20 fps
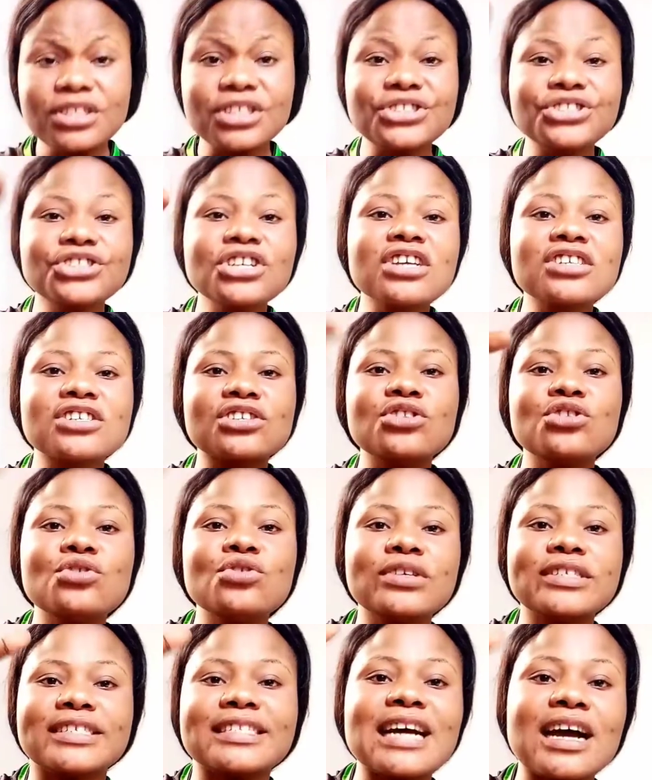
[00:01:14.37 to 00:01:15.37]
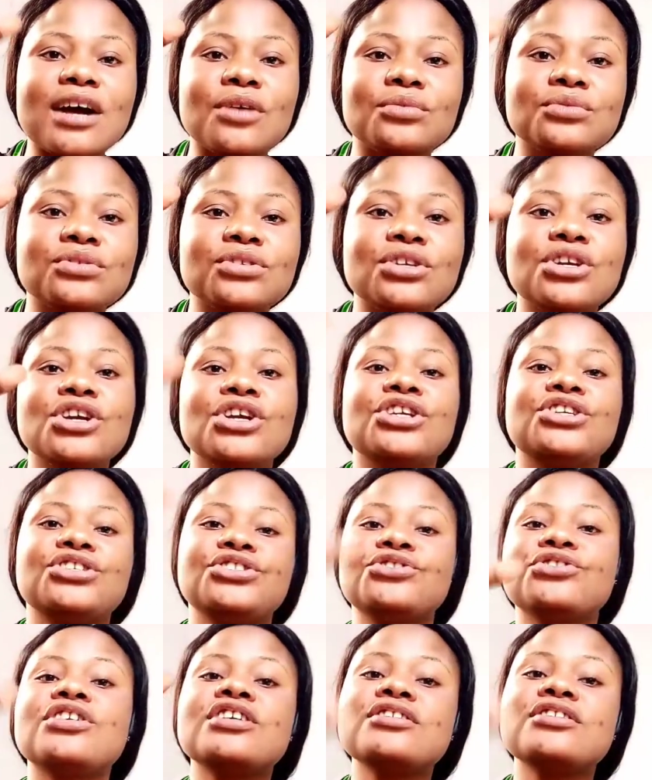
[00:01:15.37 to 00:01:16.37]
Just look down.
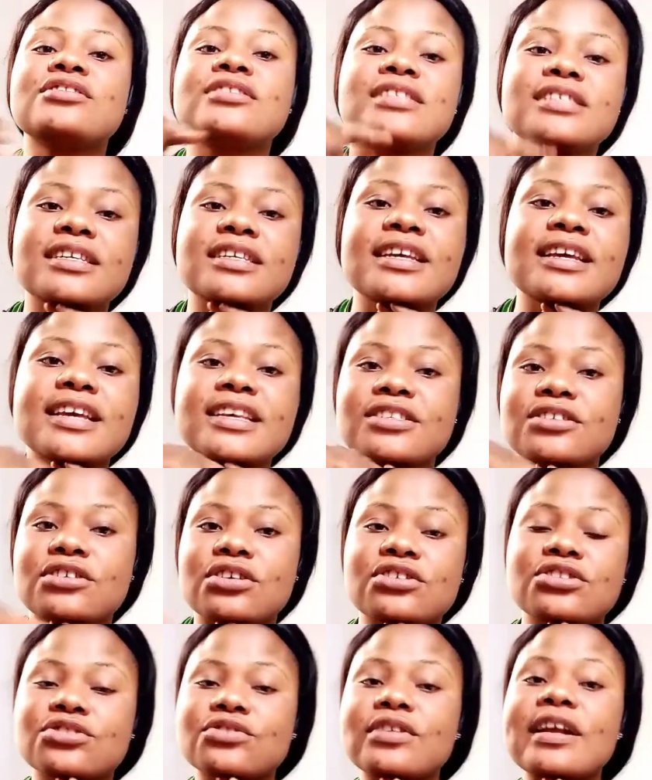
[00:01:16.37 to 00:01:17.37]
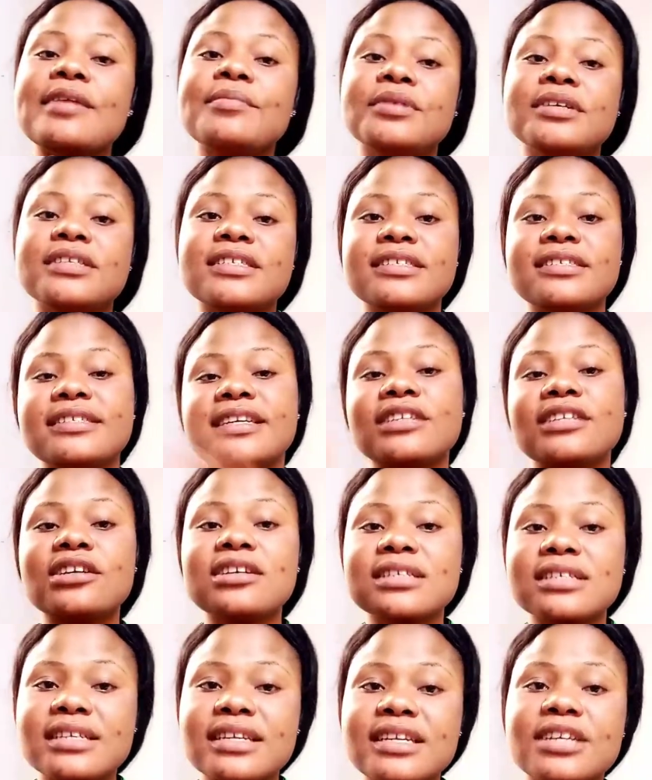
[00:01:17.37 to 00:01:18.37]
You're going to see a subscribe button there.
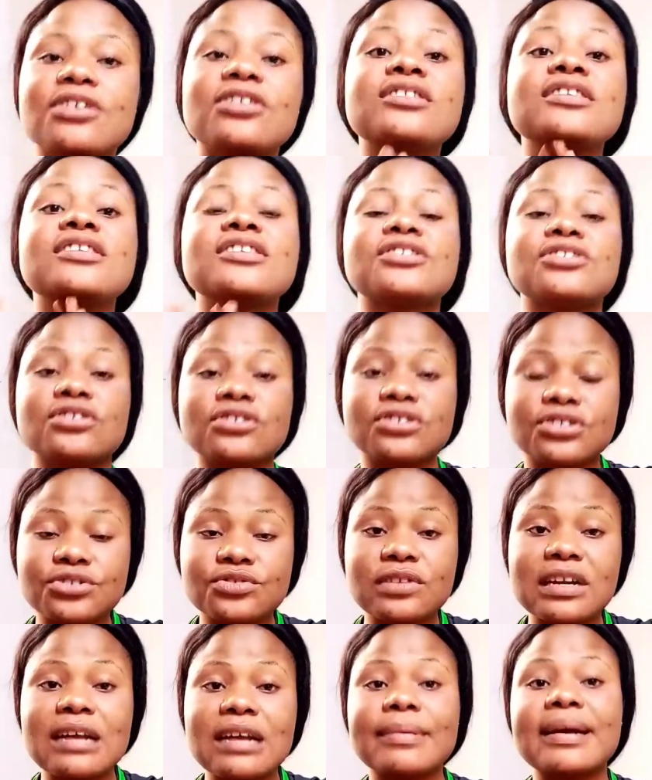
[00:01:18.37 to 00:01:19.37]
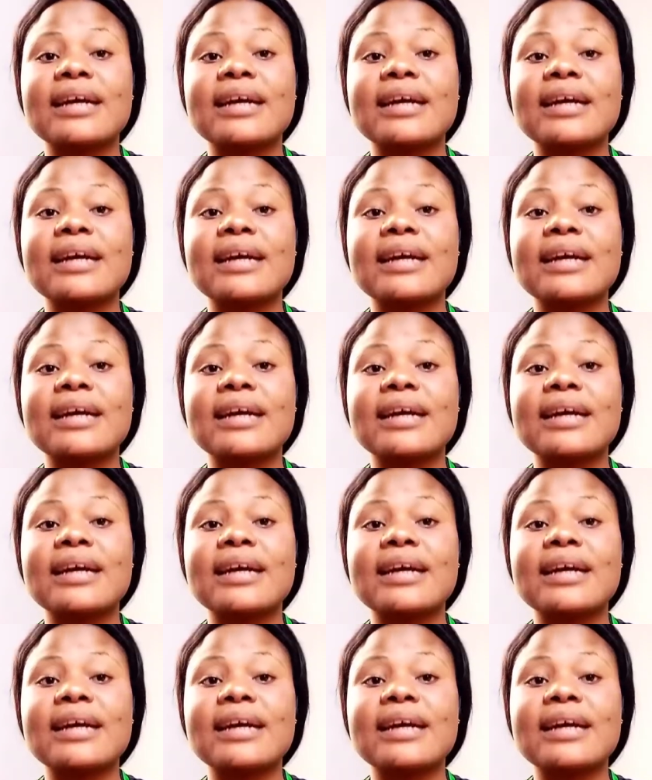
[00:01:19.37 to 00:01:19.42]
Just click on the subscribe.